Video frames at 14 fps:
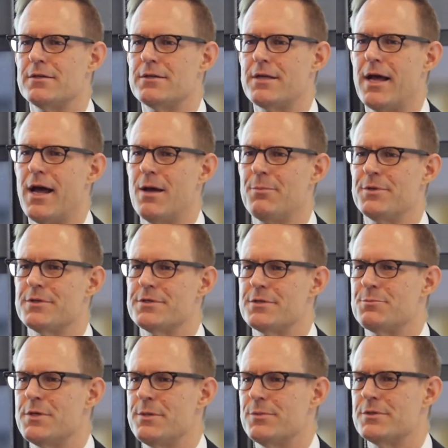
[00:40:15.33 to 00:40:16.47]
to happen is
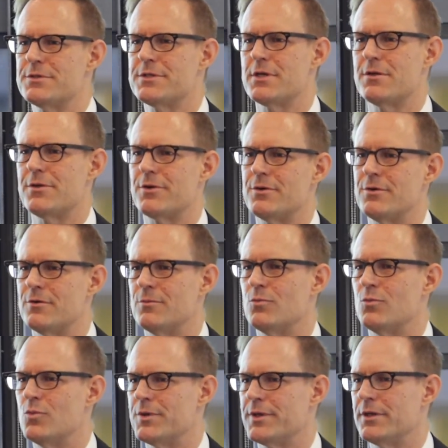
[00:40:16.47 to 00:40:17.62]
that people sell their
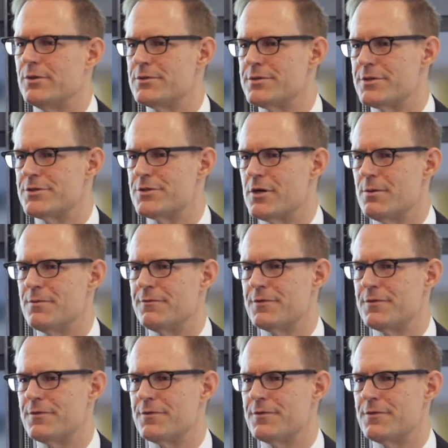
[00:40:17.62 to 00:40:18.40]
home when they lose their job.